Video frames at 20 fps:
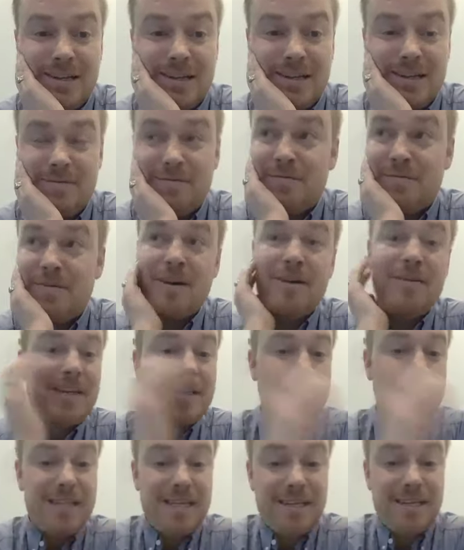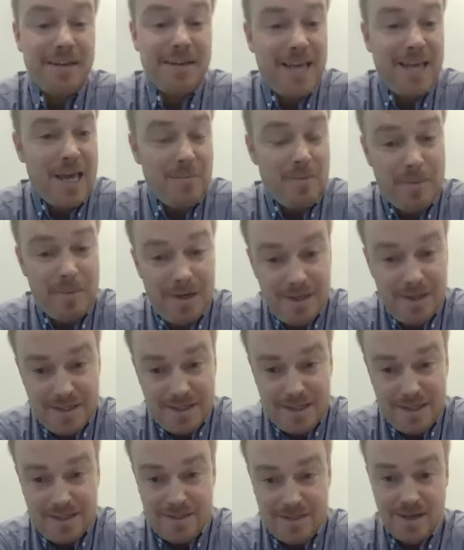and it far exceeded the
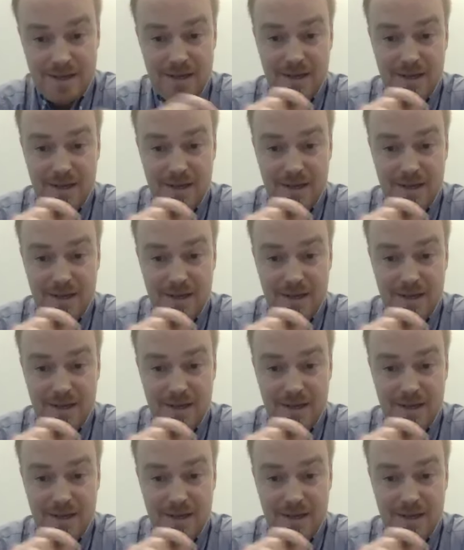capabilities